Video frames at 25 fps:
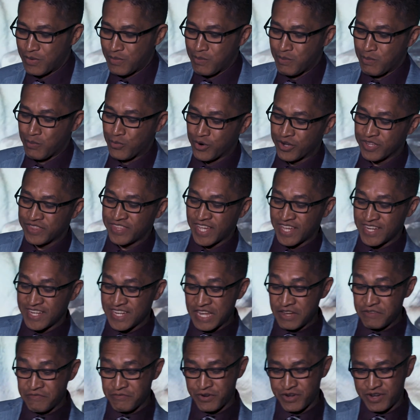More than
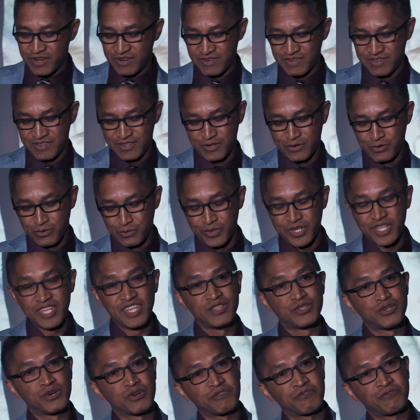ever, we
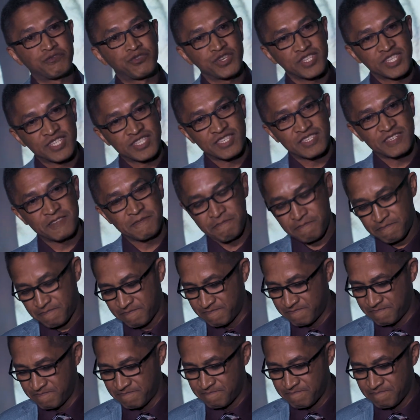need your voice
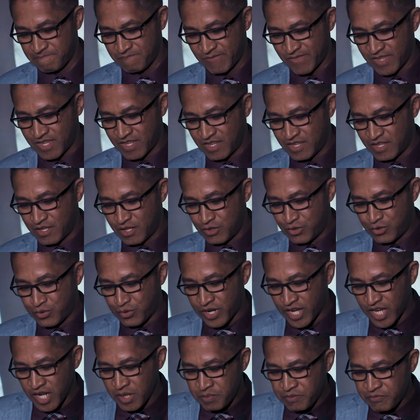to
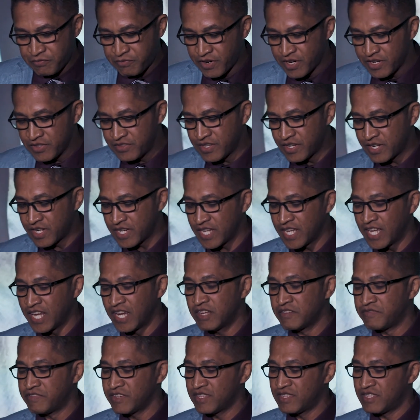help further
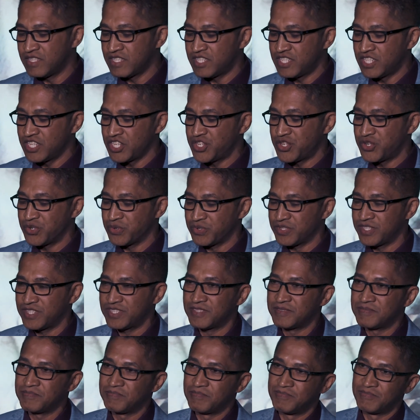elevate these
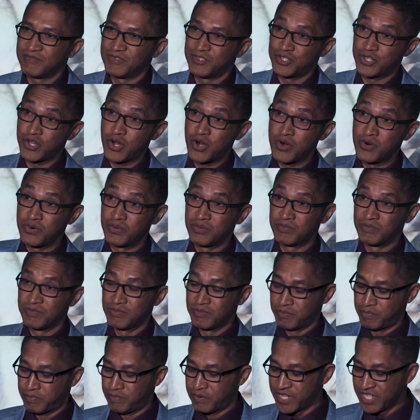issues. So
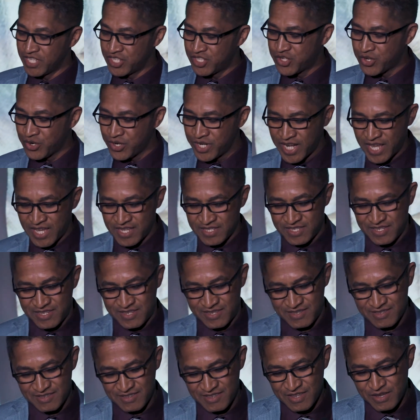please join
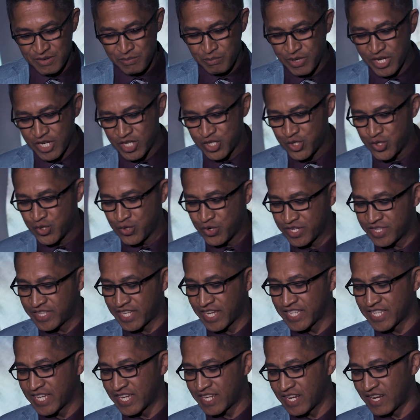us. Make sure
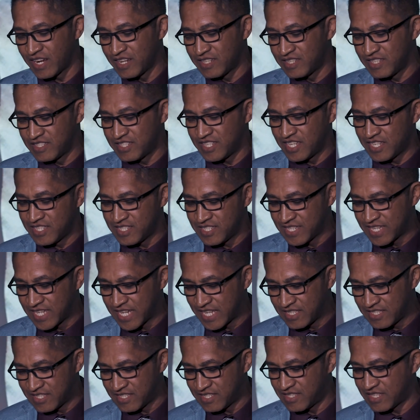diarrheal disease
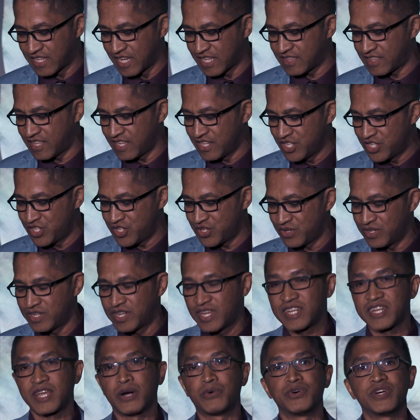gets the attention
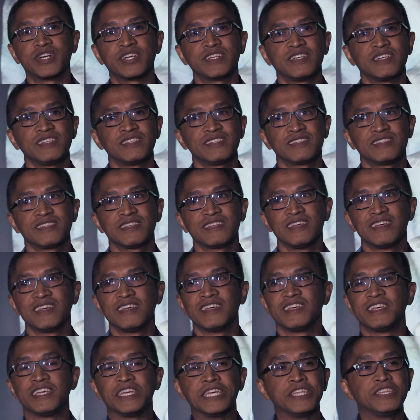and awareness
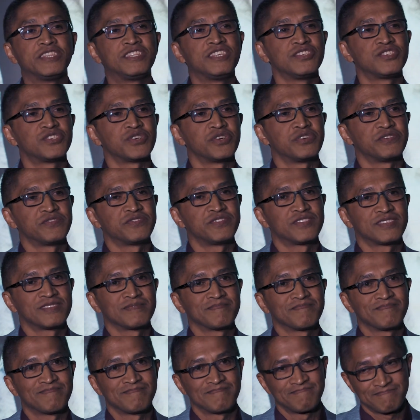it deserves.
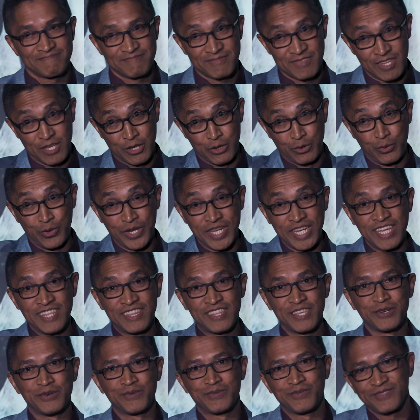We need
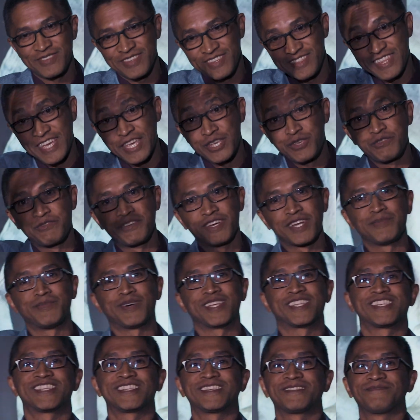you. Thank you very
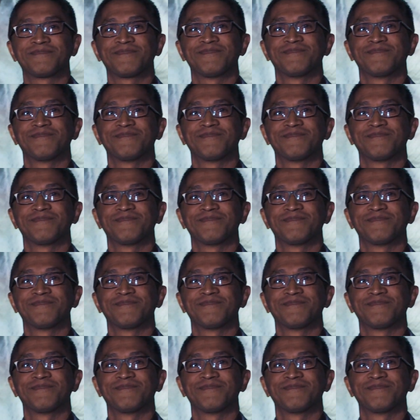much.